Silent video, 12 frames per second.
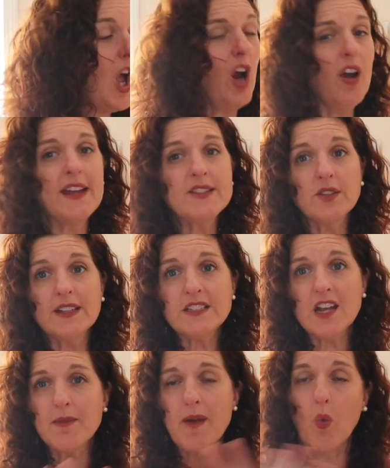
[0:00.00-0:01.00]
All right, so
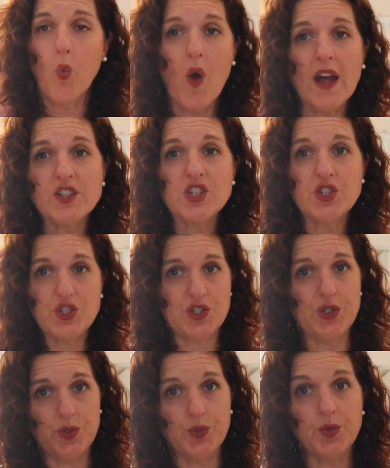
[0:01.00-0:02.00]
let's talk about what to
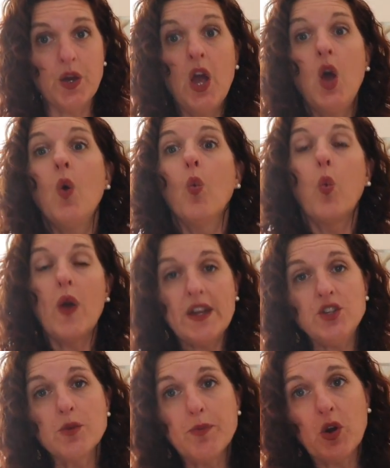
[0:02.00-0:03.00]
do
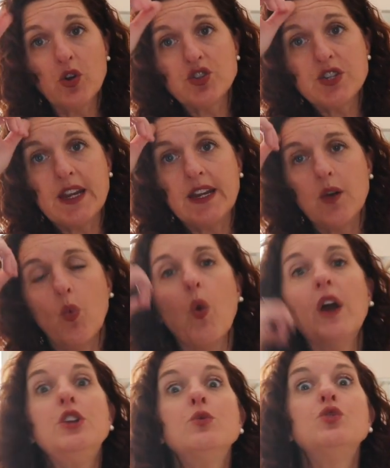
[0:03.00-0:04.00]
when you're purging.
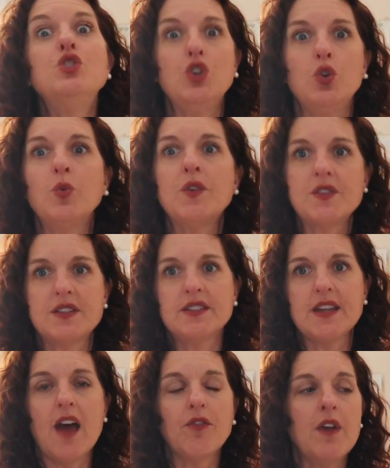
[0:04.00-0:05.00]
What do you do with the
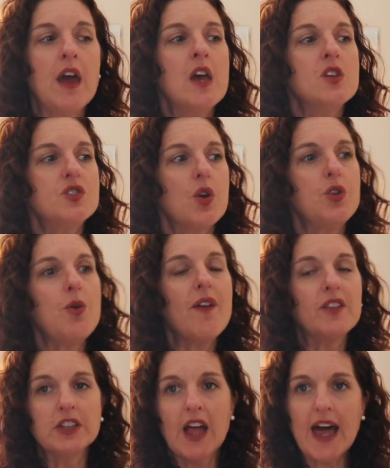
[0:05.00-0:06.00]
stuff? So you
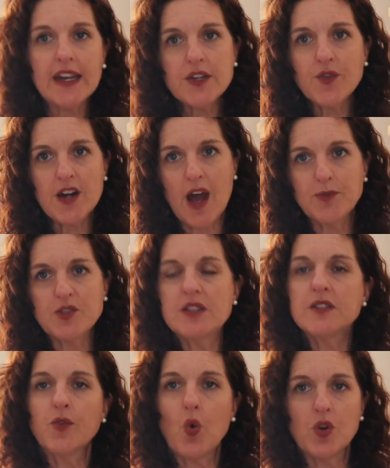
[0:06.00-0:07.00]
have a lot of different
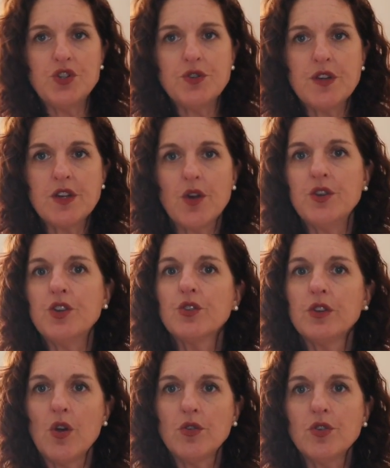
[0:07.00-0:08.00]
options. Of course, you can go to
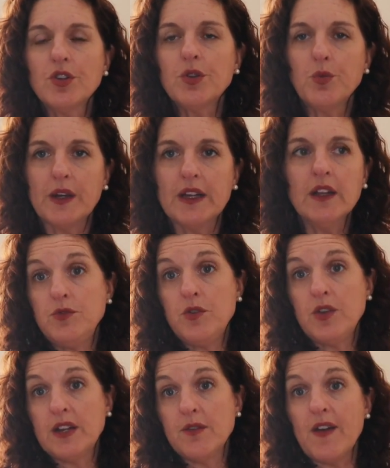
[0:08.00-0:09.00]
your local Goodwill.
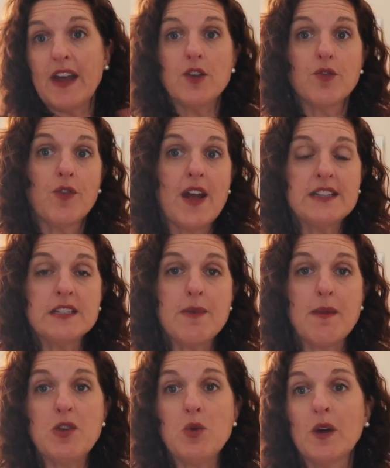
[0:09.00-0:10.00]
You can invite your friends.
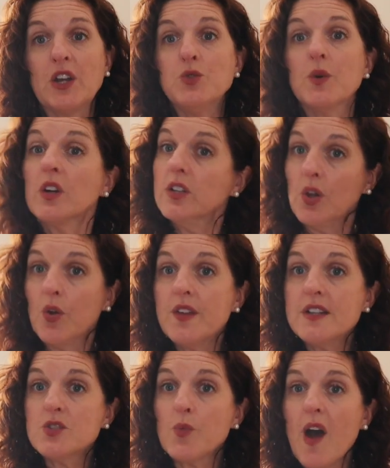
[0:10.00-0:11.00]
Maybe you want to do a
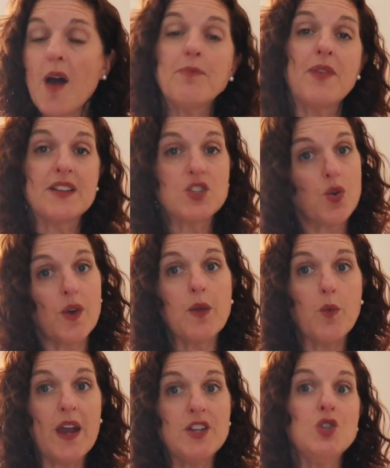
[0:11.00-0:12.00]
clothing swap. That's a
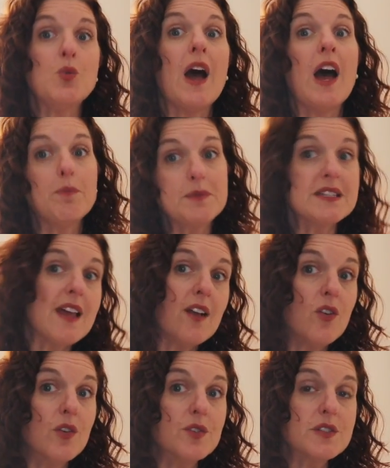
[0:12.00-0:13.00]
great way to
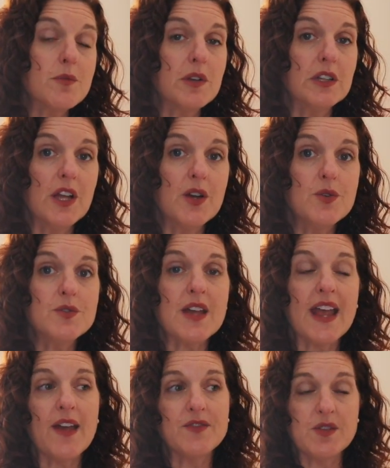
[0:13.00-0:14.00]
upcycle some clothes.
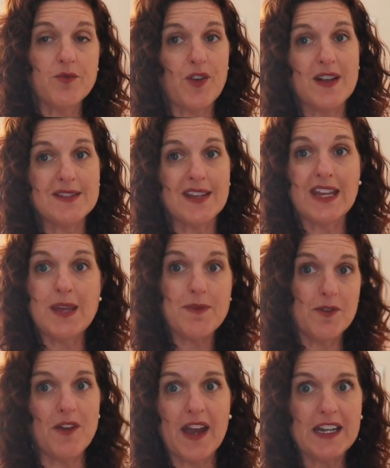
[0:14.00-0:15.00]
I have some friends that keep
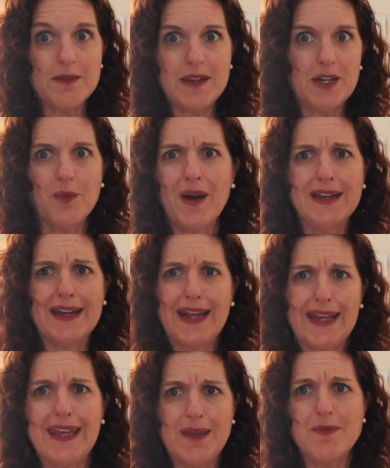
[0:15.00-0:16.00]
inviting me to one and
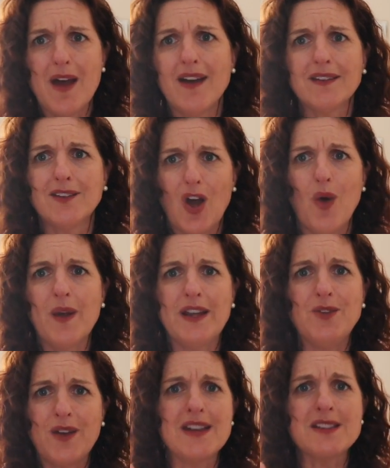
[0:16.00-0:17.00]
I keep not
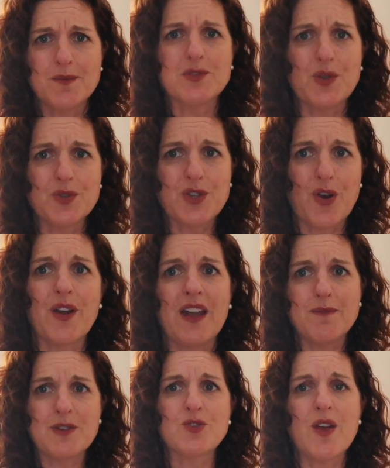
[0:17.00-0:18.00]
going. You guys, I'm so sorry.
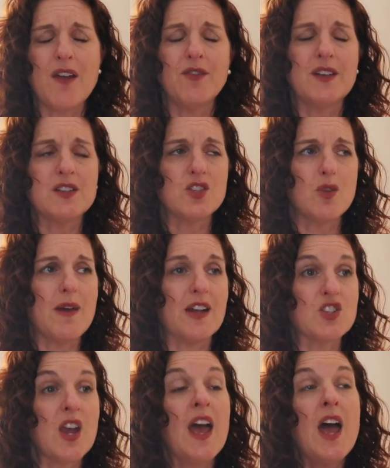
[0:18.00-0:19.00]
I've been traveling so
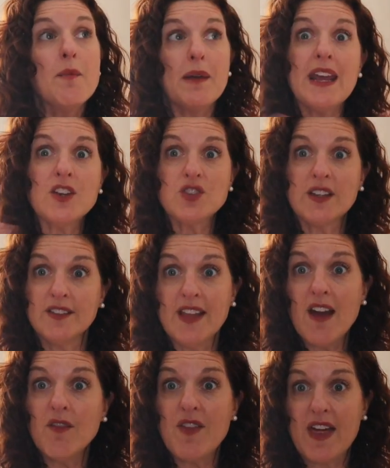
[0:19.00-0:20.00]
much. But I actually
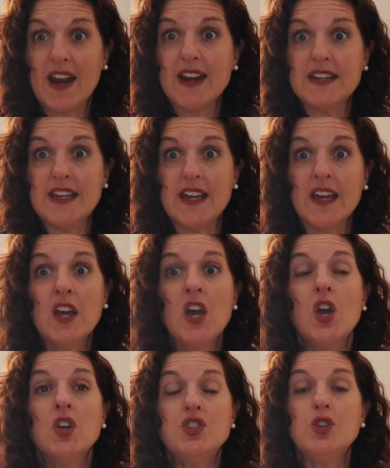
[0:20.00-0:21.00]
love that idea
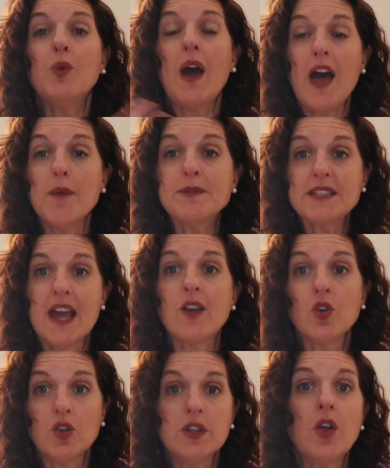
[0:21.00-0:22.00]
to
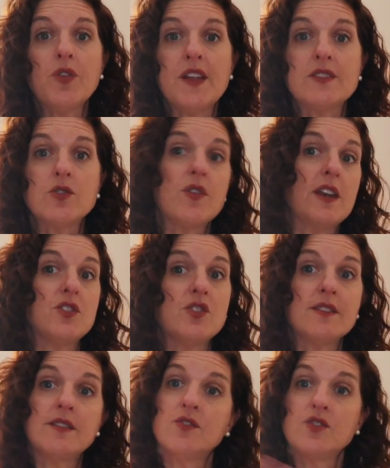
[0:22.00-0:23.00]
upcycle clothing so that it
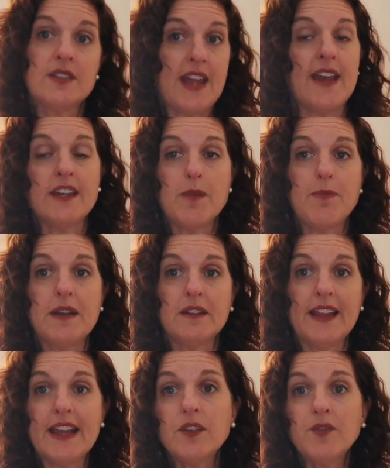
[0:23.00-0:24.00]
doesn't just end up in a
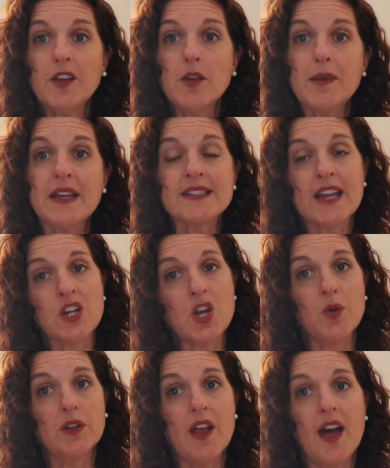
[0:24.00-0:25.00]
landfill, because I
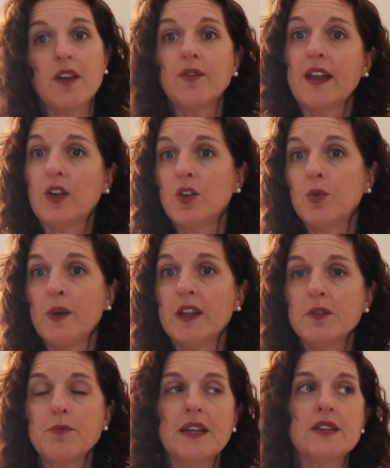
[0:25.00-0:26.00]
know a lot of like
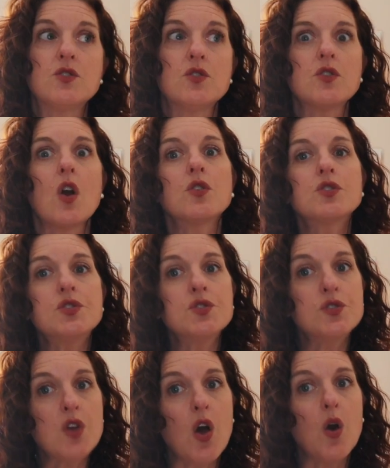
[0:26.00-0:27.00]
Goodwill and places are
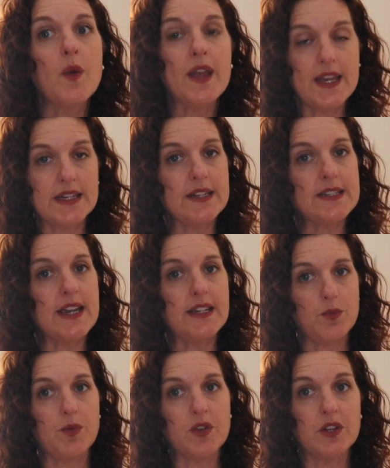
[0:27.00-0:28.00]
so
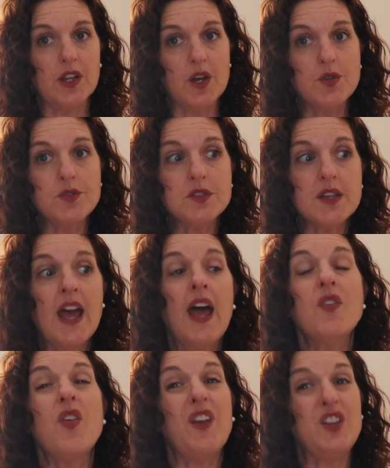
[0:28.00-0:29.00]
inundated with clothes
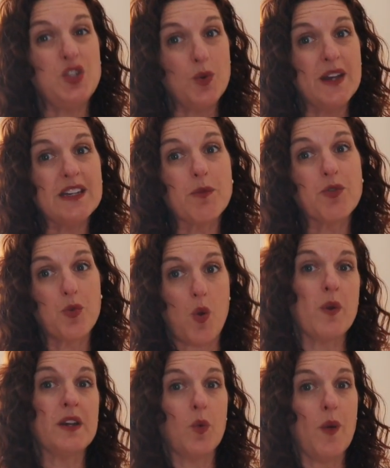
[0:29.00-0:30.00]
that they do end up
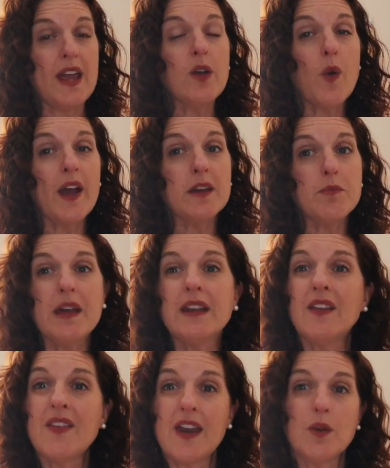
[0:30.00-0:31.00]
throwing away quite a
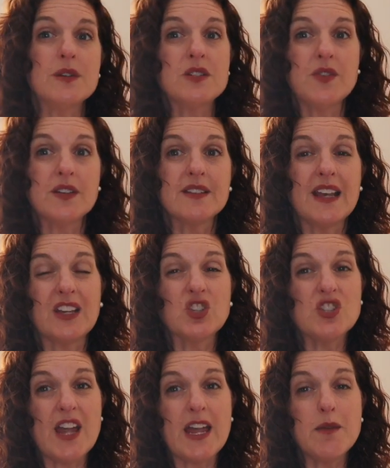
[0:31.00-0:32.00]
bit, and that always feels like a
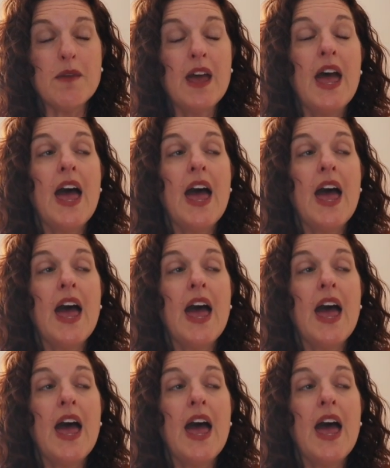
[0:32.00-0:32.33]
shame.